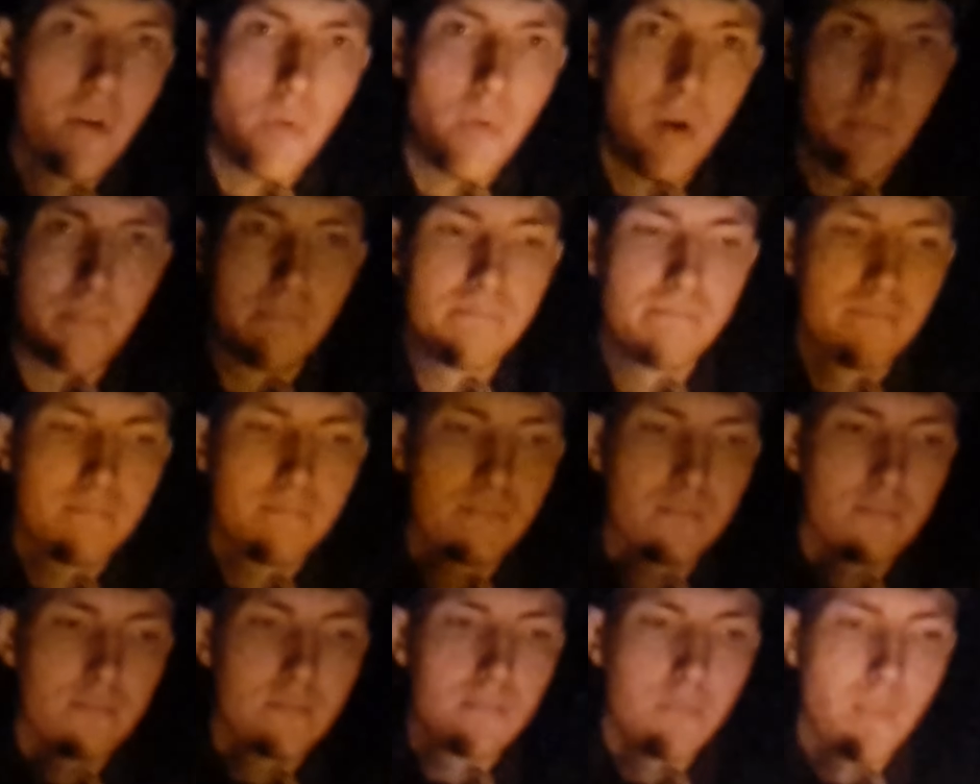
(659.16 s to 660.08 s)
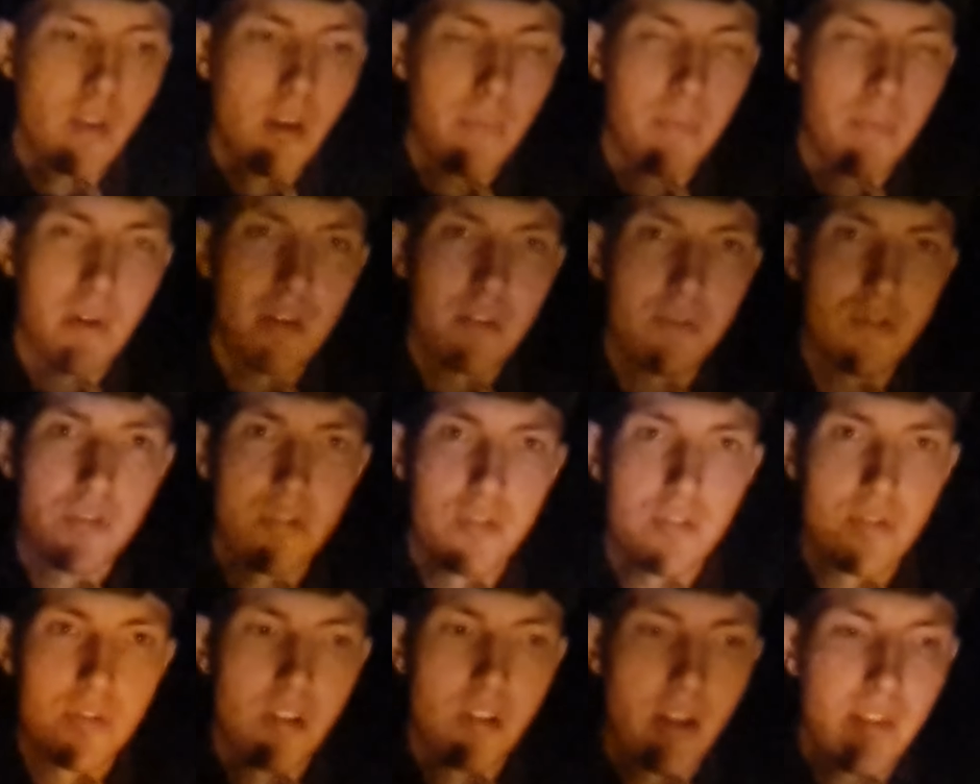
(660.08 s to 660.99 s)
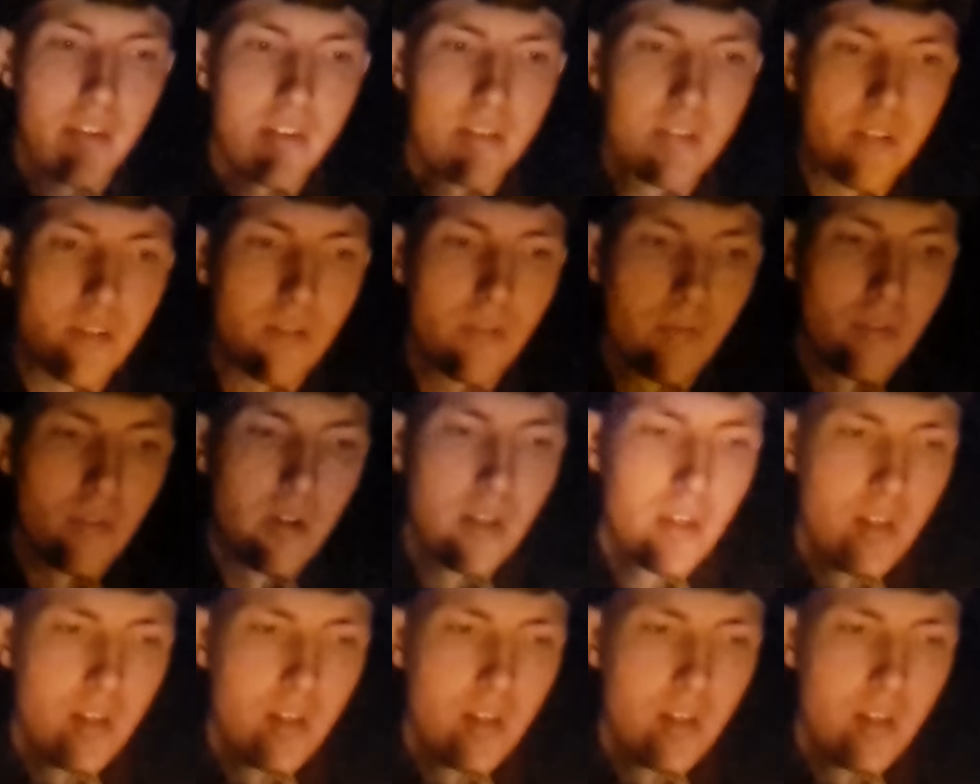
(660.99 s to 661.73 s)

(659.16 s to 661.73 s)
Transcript: well, hope you enjoyed just like this little